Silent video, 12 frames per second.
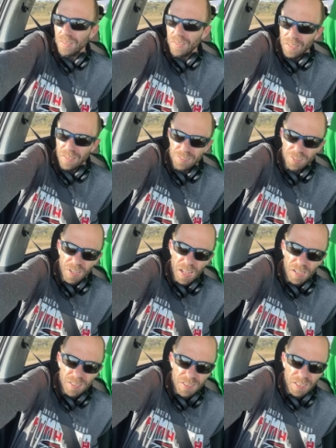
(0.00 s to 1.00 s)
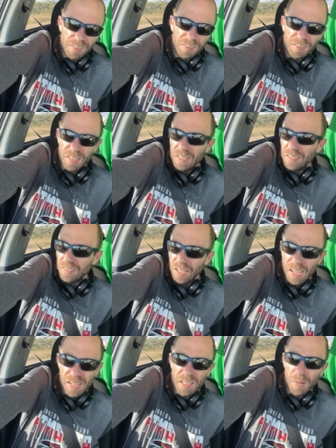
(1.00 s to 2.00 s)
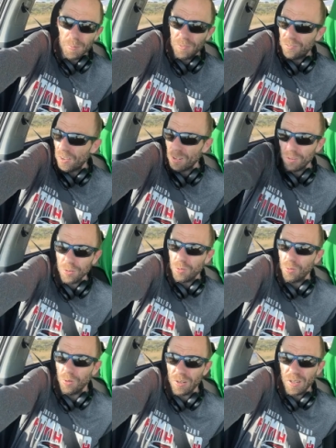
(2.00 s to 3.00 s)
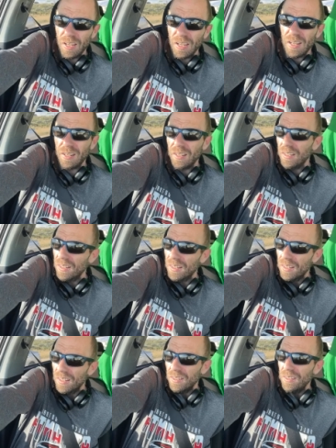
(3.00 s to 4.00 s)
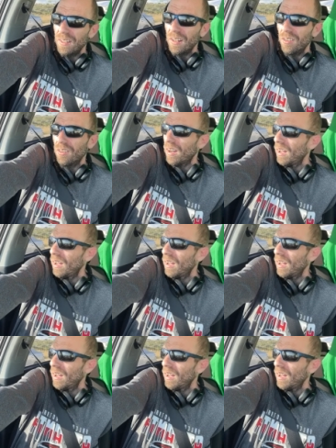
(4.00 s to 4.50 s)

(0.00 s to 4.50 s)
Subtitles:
And so now you got the hang up in federal court, and you know,